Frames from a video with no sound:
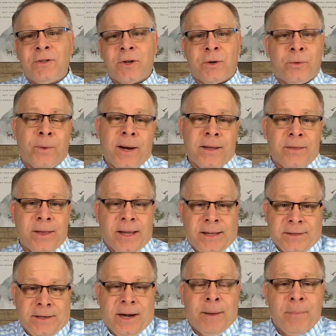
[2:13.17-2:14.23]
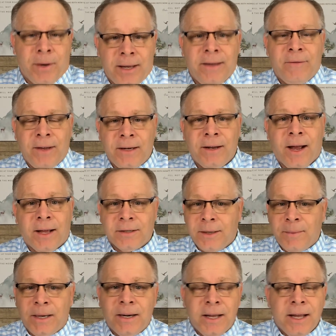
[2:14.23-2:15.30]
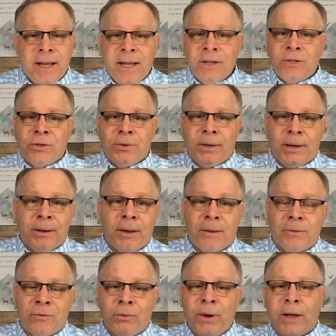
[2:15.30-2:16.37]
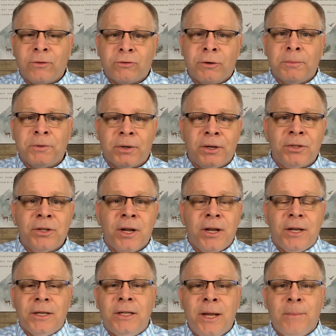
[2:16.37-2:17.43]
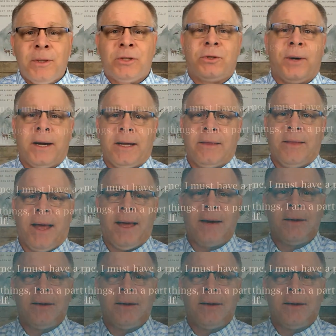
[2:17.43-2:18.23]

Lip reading: great things, and I believe he does. I mean, history throughout Scripture is demonstrating that.